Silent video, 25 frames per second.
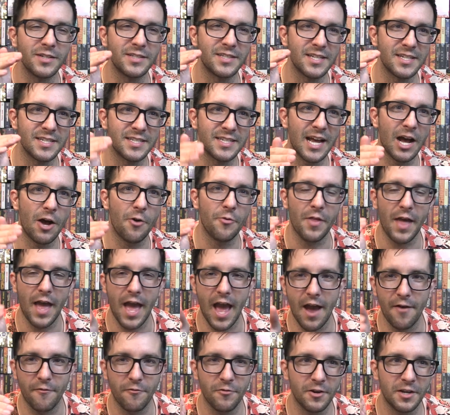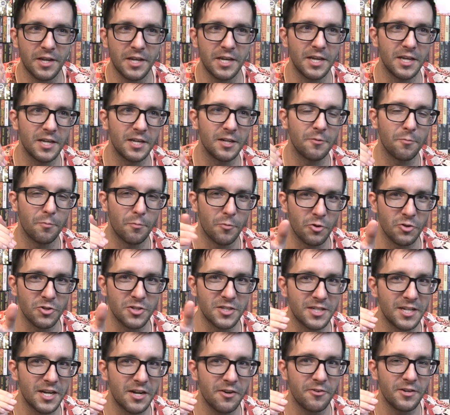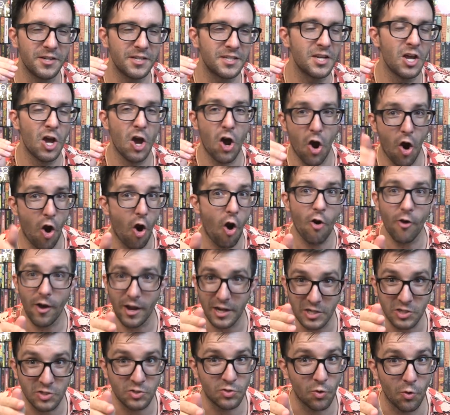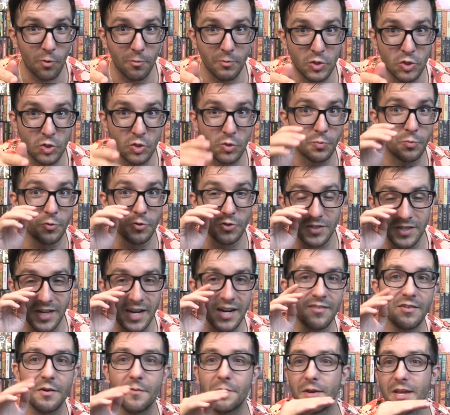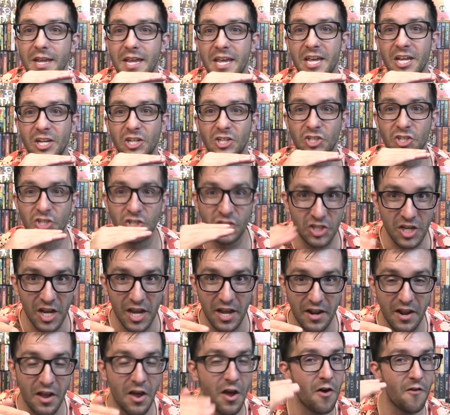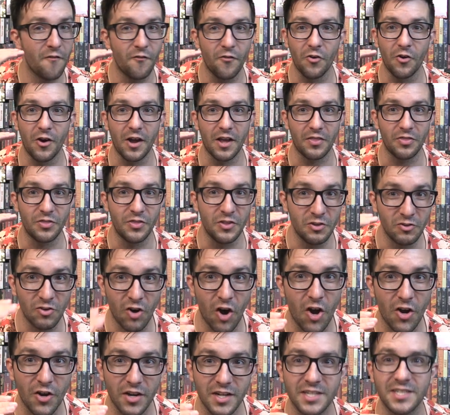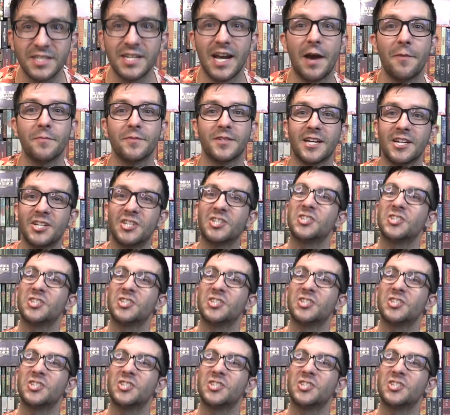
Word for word: as the south african mercenaries are like stormtroopers none of them can hit shit for like the longest time it's like